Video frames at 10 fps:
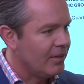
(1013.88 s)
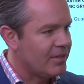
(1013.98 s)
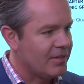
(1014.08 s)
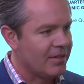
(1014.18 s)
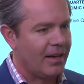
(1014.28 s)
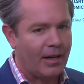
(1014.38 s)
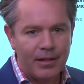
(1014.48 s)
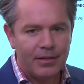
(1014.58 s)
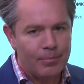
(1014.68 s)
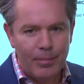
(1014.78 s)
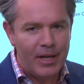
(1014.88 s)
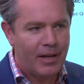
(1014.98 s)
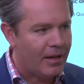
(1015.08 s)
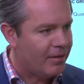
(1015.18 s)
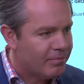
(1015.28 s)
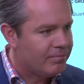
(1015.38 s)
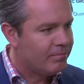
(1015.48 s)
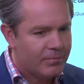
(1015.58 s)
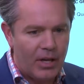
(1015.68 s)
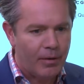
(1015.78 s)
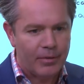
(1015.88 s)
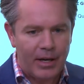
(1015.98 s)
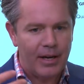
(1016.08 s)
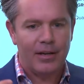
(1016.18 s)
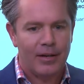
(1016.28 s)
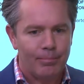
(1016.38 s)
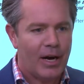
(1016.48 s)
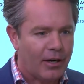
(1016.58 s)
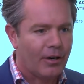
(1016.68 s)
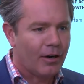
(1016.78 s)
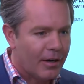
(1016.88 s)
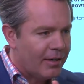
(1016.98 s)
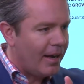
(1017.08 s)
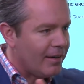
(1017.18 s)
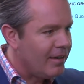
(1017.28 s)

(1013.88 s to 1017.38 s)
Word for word: you know, this is like me, you know, Canadian mucker. You're at,